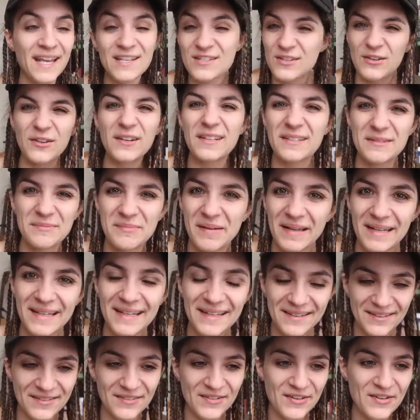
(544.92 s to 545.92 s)
enter his
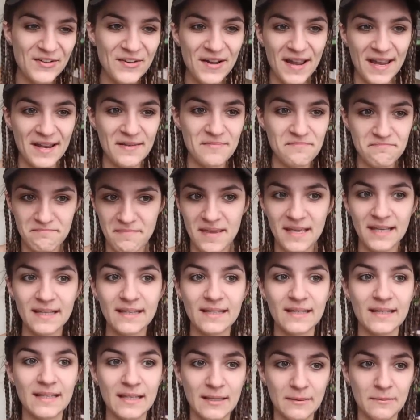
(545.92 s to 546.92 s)
body, I don't know, and
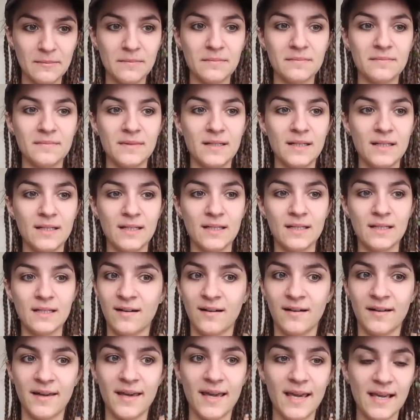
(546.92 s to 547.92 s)
make him
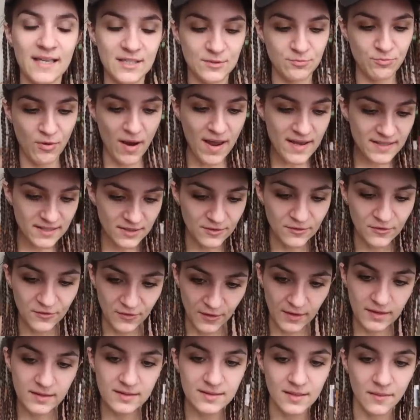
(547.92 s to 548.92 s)
express
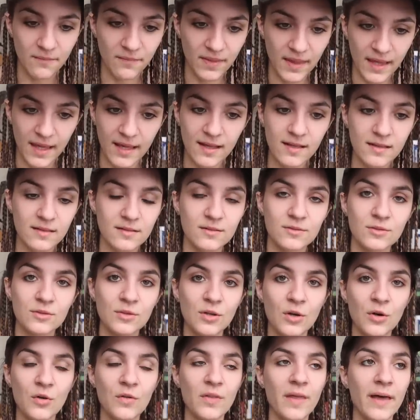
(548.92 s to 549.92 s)
and feel something
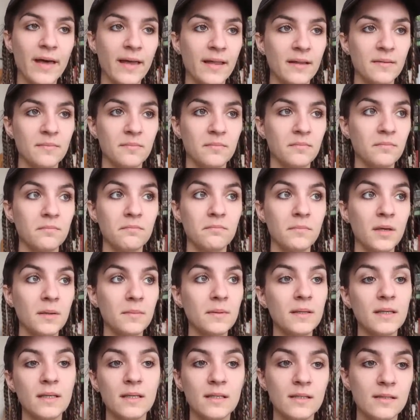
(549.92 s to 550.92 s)
else, you know, that
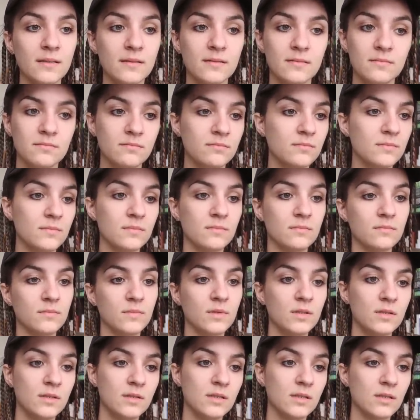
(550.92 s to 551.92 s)
maybe
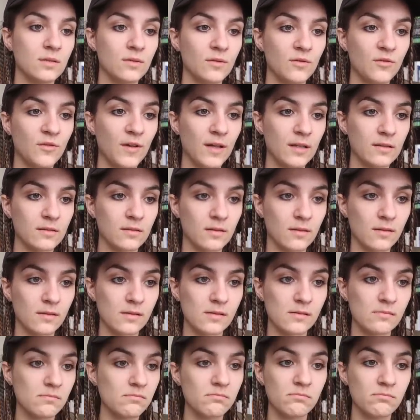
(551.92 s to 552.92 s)
didn't felt
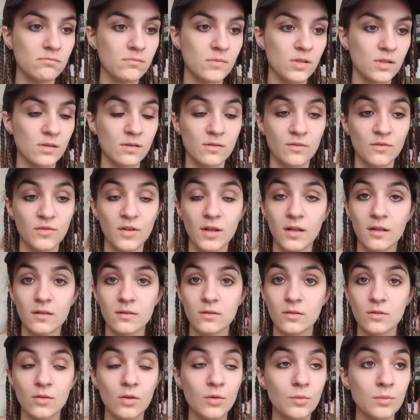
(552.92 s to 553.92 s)
or doesn't
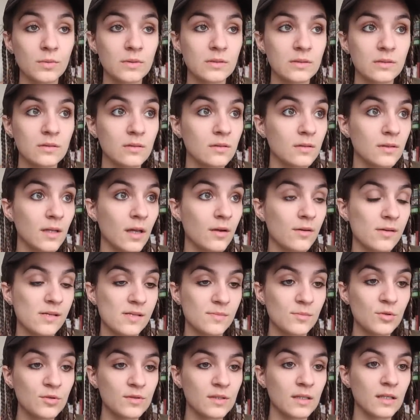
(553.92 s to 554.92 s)
feel, I don't know, with
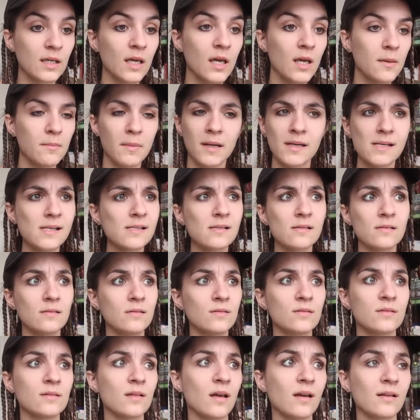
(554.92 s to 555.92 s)
nowadays music. My
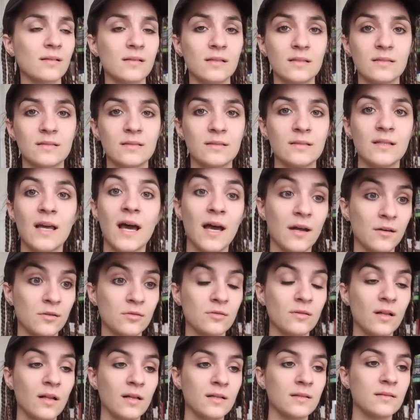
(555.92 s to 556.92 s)
dad does not listen
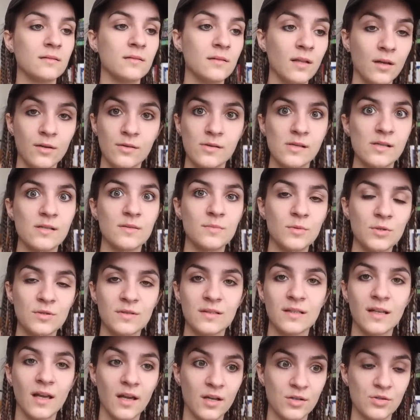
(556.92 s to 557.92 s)
at all at nowadays
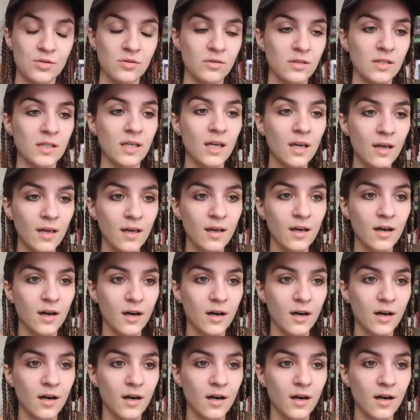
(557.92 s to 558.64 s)
music, actually.